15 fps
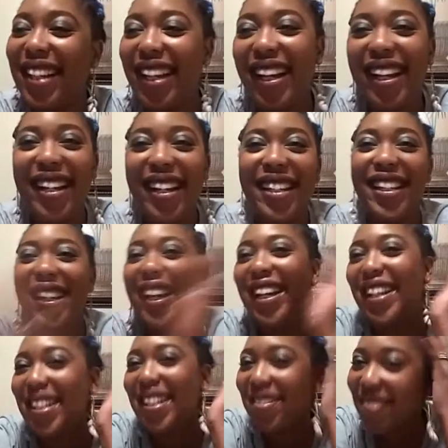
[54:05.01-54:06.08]
Honey,
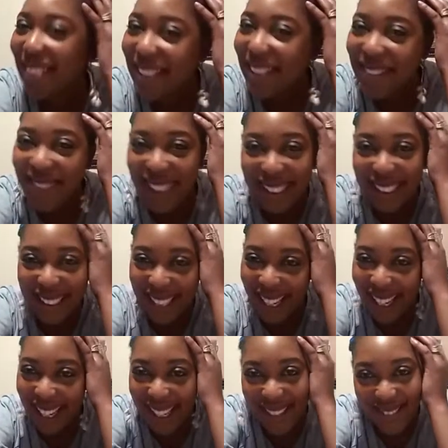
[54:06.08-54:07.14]
and he rubbed my
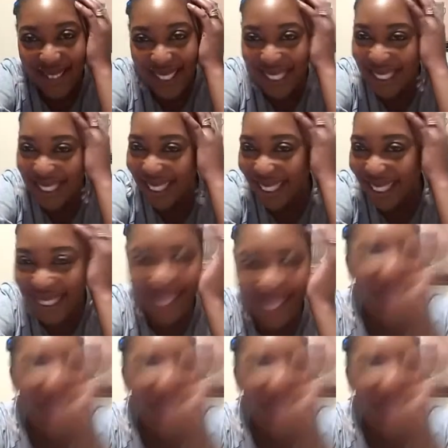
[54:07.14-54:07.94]
scalp and stuff.